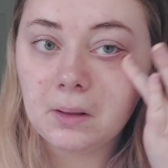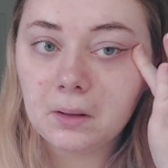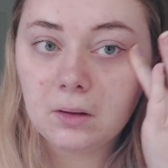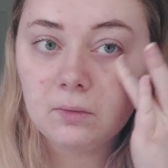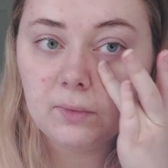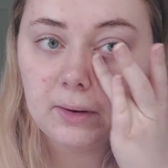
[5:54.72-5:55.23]

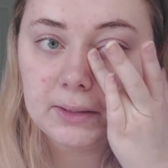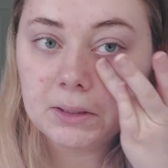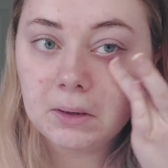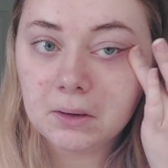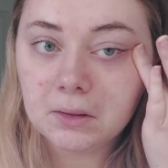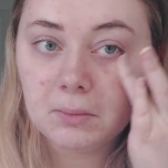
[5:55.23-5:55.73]
are very
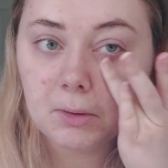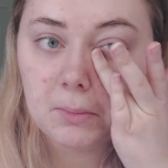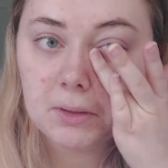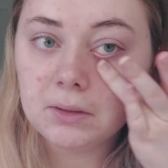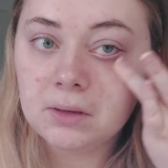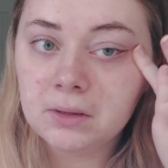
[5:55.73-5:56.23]
dark at the
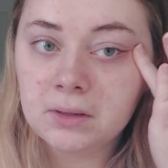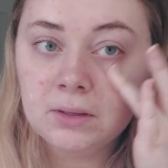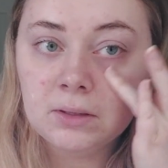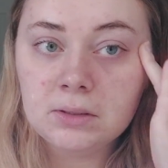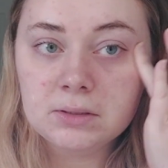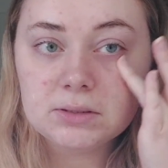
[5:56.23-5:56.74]
moment.
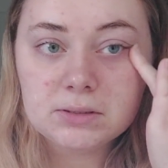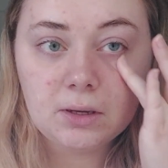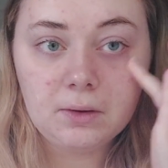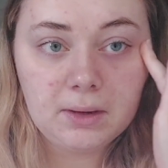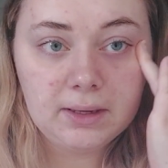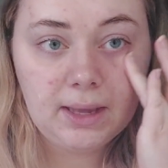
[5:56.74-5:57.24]
So
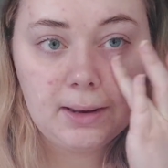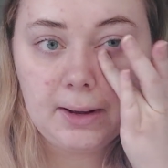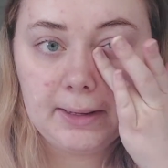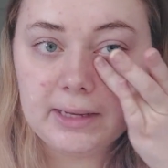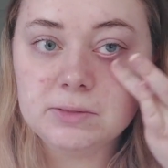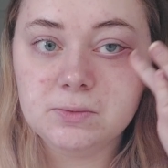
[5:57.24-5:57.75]
again, I
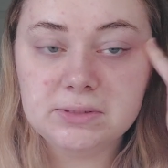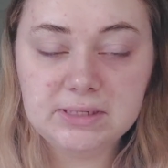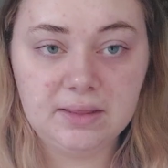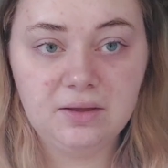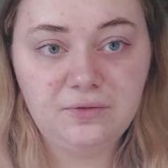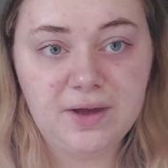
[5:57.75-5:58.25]
guess we'll see
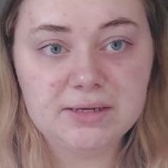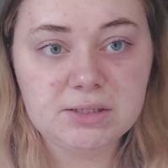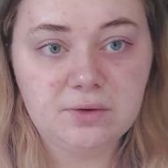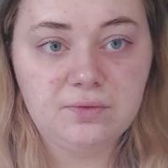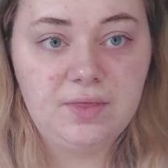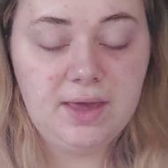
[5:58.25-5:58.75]
the effect
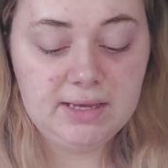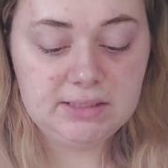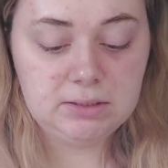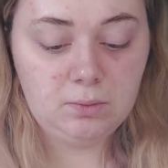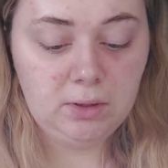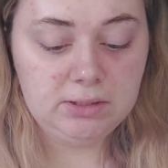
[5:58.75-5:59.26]
of
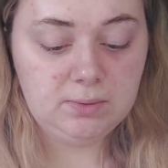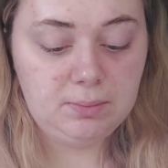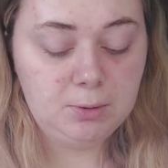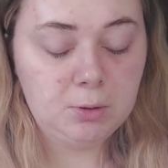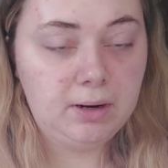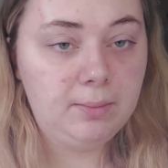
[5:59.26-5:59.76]
this once we
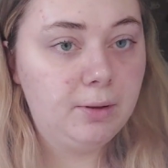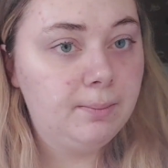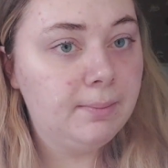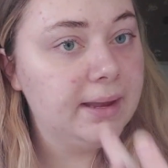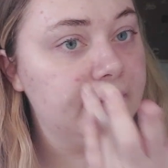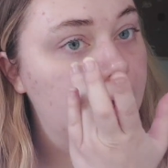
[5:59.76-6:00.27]
try and put
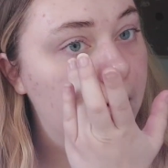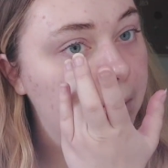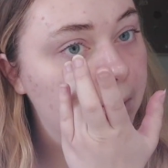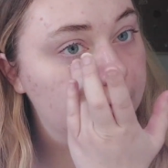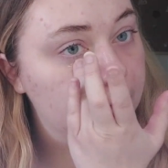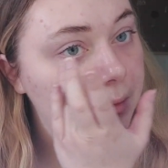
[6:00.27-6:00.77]
makeup
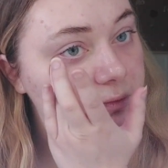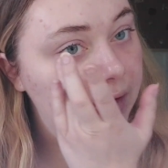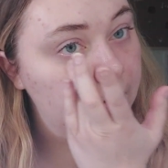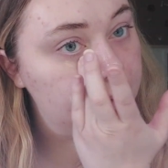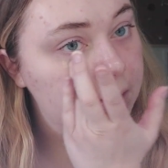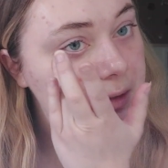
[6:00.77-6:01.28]
on top of
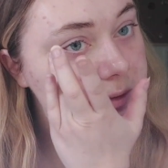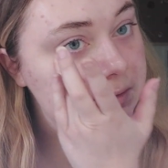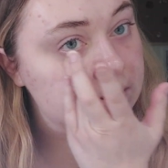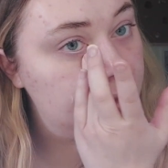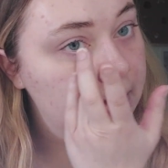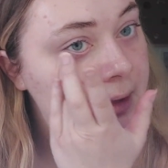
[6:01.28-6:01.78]
it,
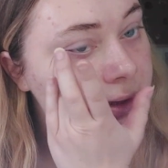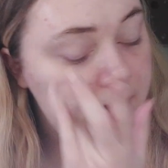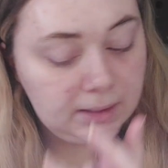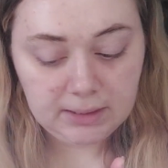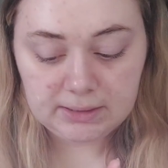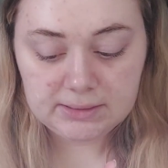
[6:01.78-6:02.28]
because
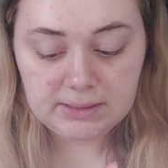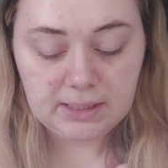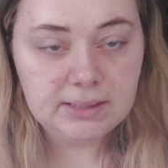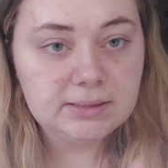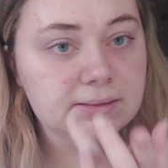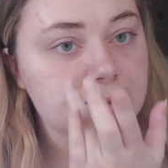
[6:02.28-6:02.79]
it
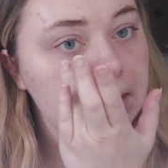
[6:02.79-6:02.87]
says